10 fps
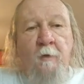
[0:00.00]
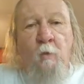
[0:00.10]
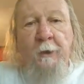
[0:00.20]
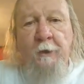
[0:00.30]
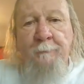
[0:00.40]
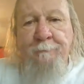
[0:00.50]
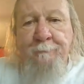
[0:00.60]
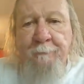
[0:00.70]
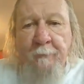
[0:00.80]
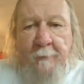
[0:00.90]
Well,
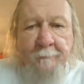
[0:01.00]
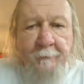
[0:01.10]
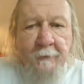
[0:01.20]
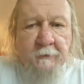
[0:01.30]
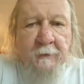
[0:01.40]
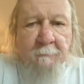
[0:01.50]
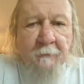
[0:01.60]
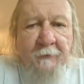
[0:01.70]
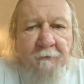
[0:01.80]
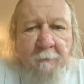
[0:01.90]
a couple
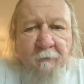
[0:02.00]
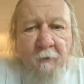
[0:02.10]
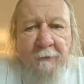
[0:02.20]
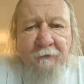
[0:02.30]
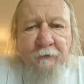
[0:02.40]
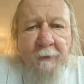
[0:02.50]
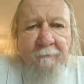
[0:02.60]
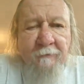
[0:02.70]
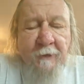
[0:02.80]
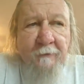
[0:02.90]
of things before I describe
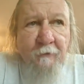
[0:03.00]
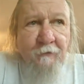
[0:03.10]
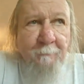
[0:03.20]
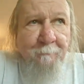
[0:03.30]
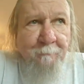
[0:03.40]
flavors.